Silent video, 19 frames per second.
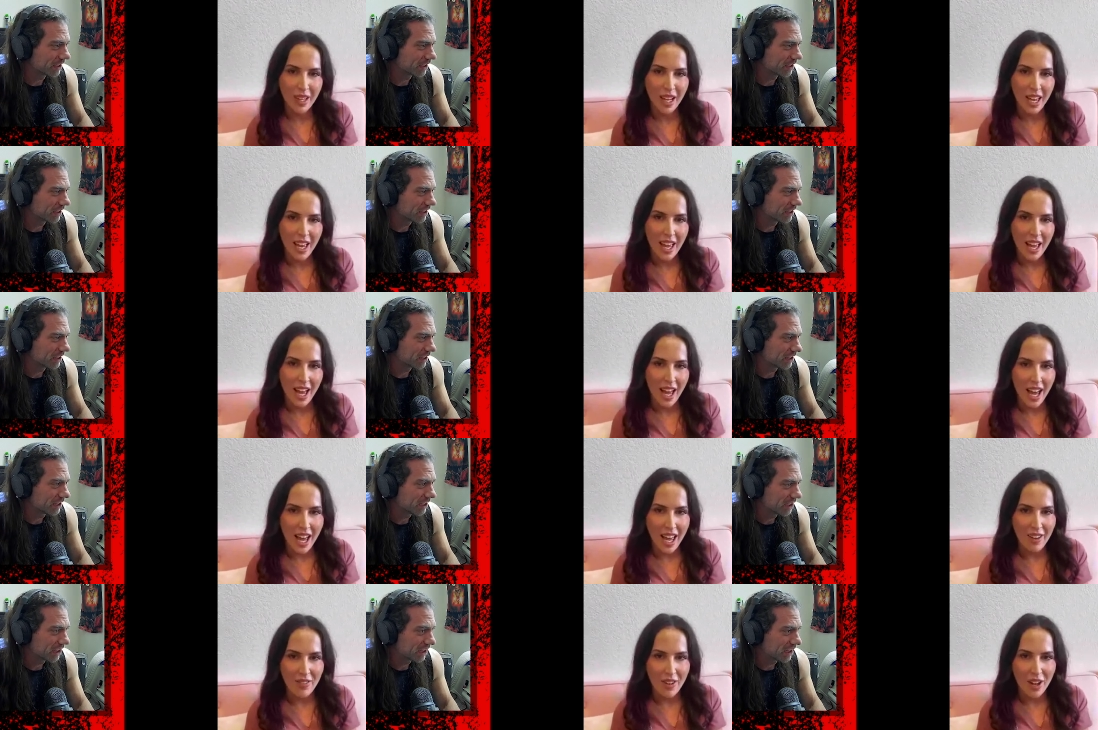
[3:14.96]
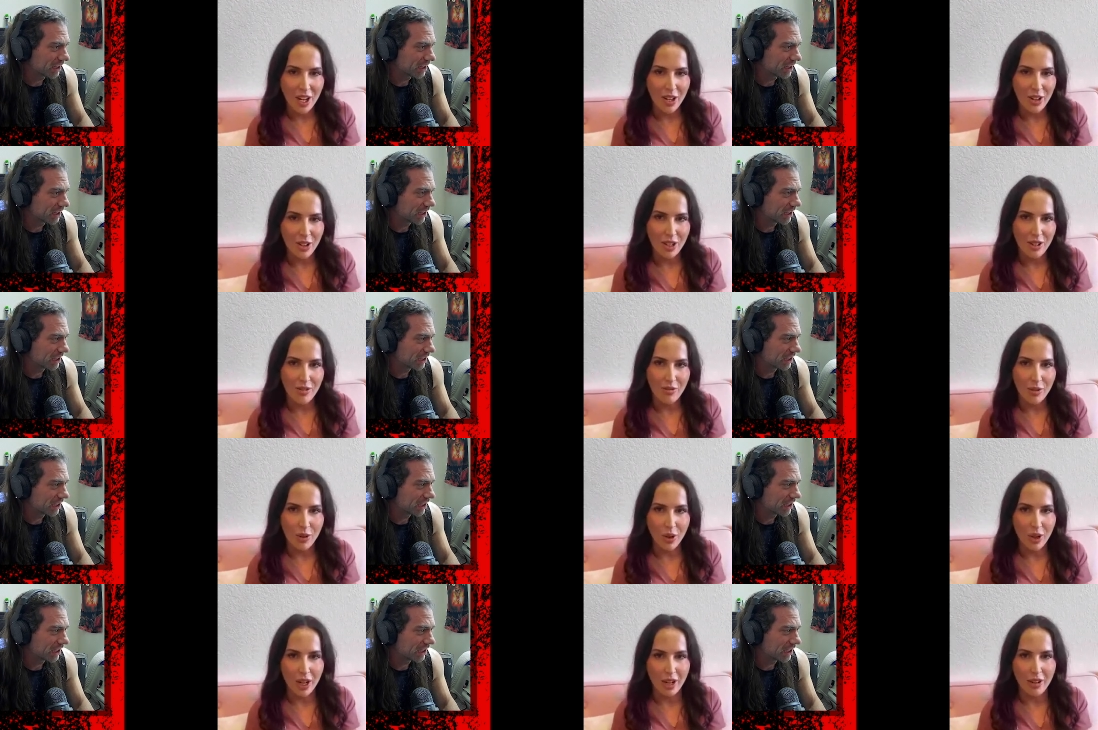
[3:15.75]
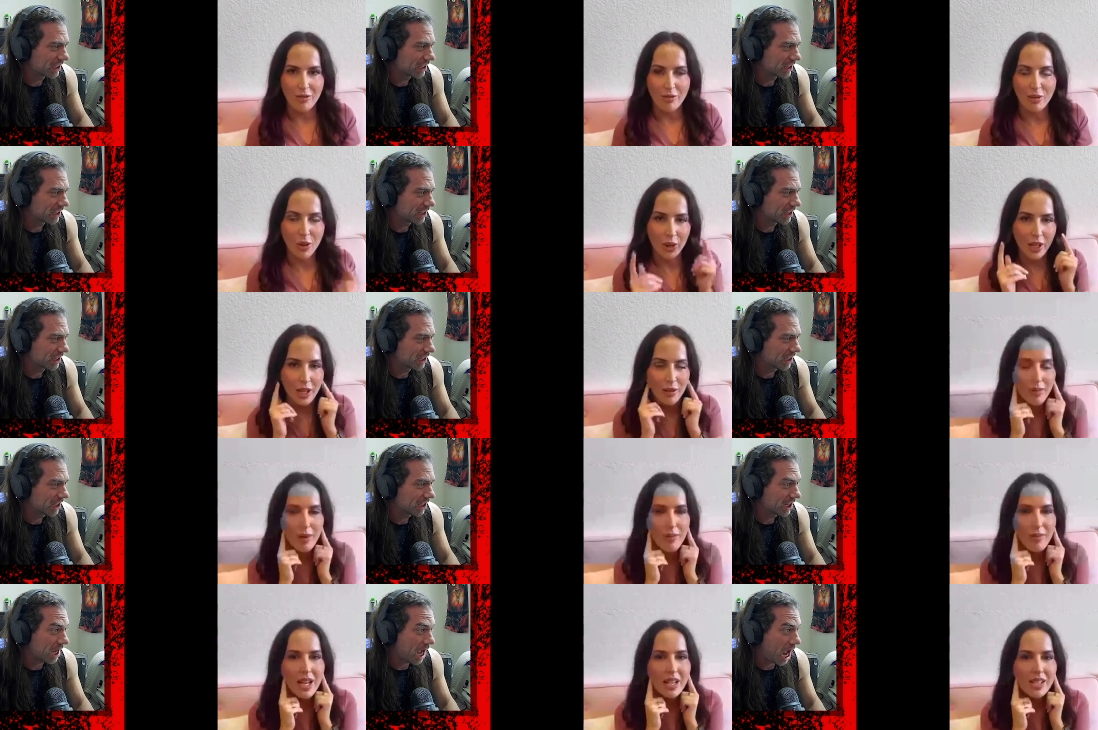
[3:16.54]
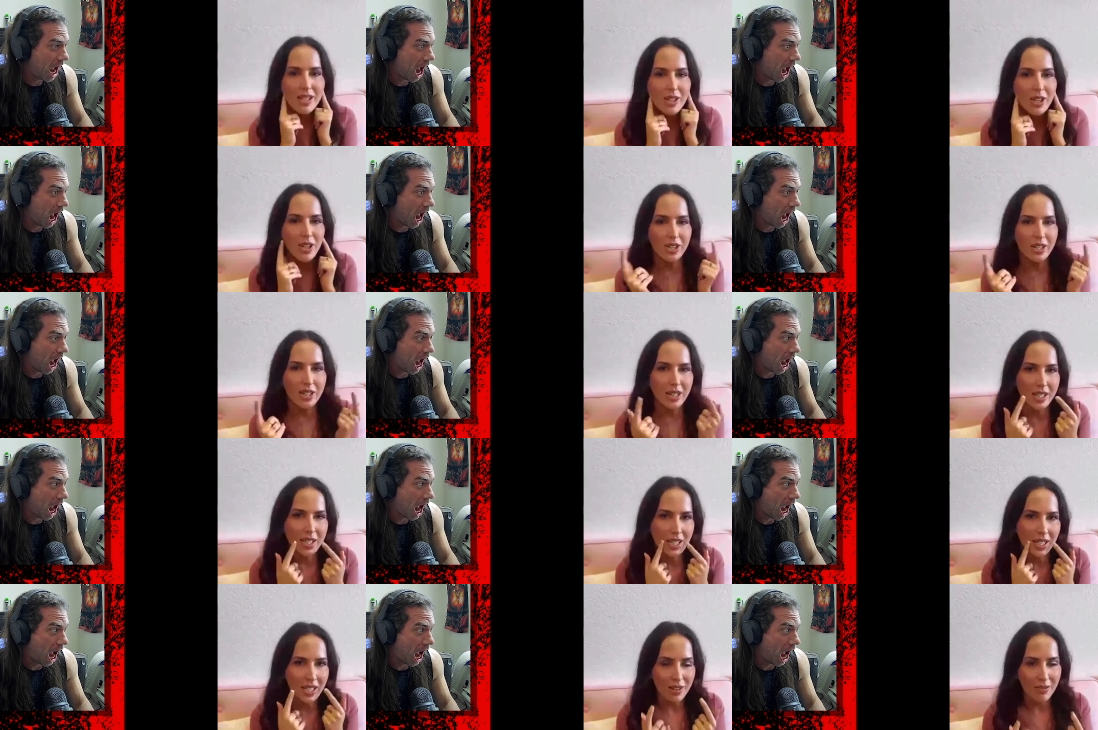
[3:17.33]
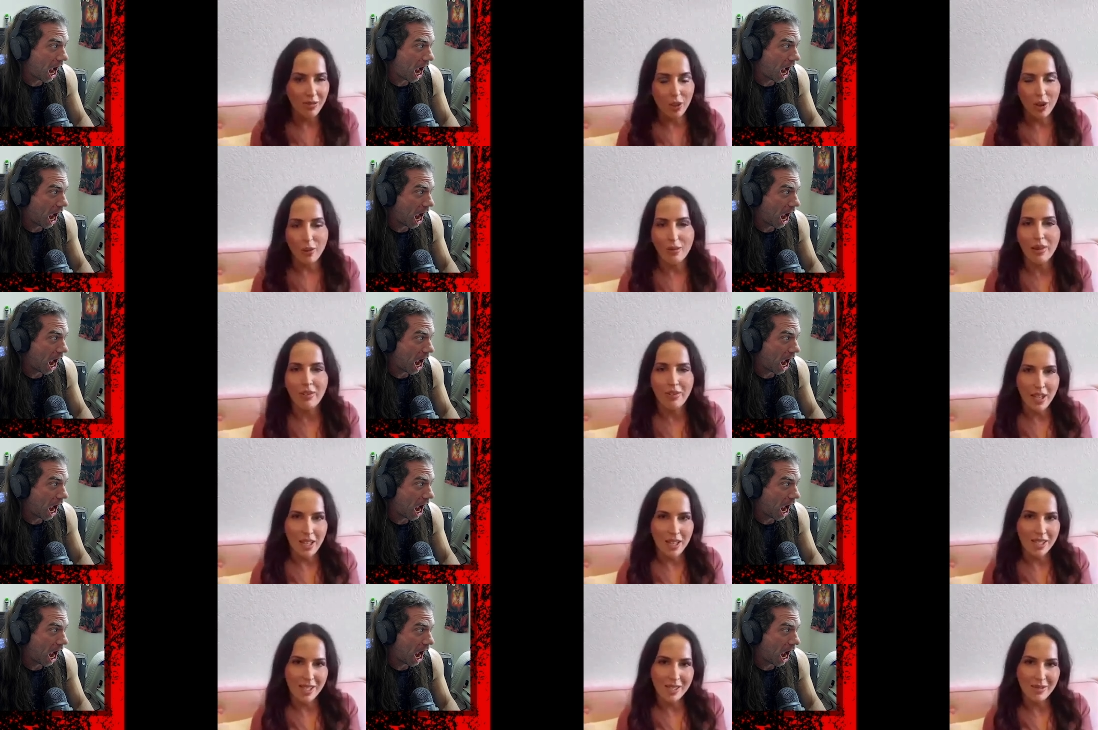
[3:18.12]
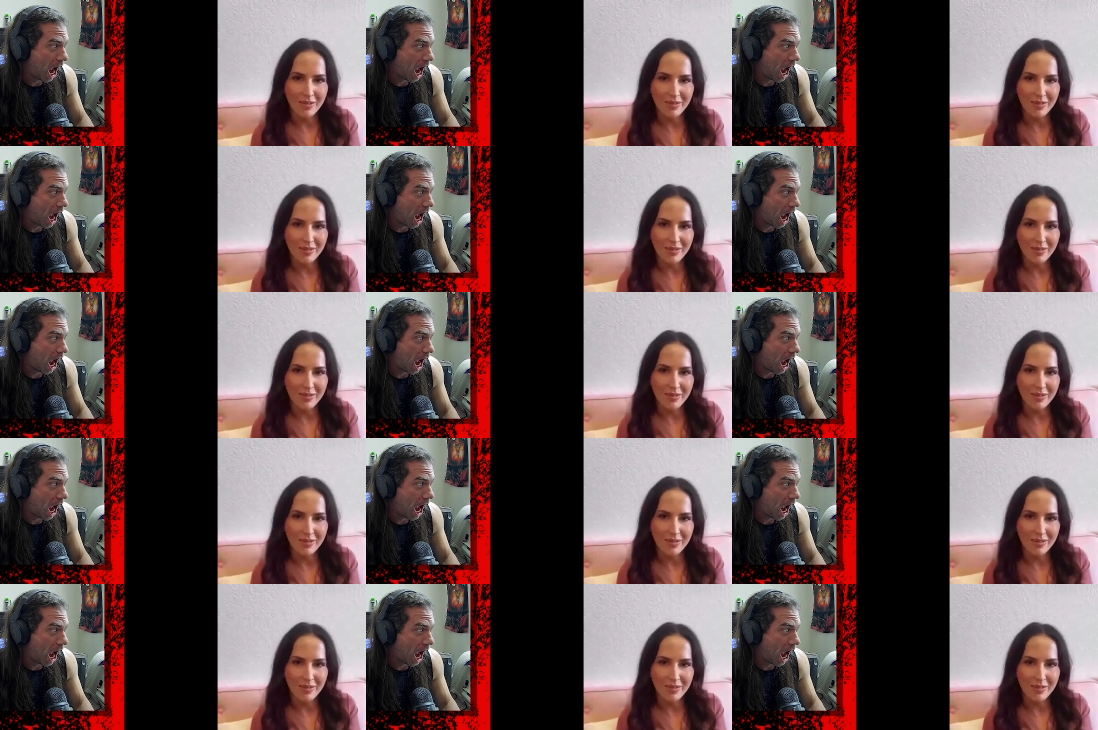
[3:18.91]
Speaker 1: units of Botox do you have? I have 104. I have 40 in my masseters and 64 in my